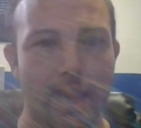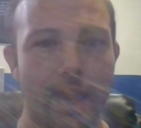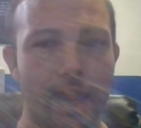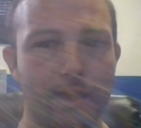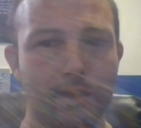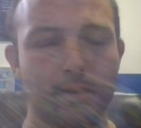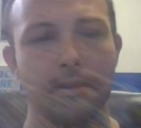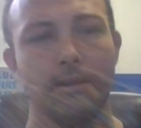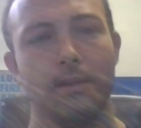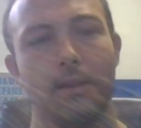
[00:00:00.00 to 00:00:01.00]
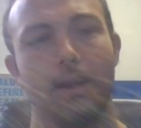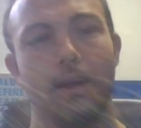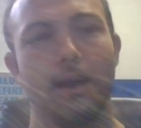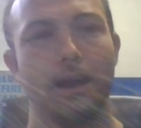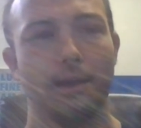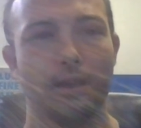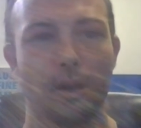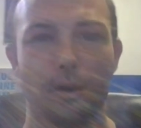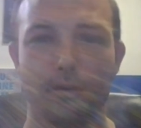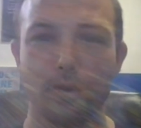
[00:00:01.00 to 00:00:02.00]
And,
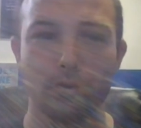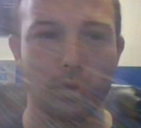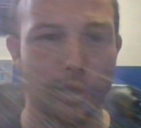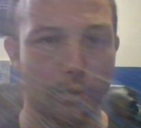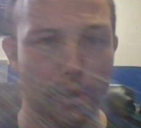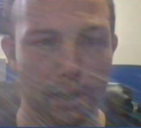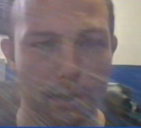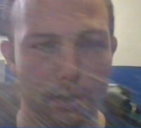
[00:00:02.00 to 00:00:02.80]
if you look at what it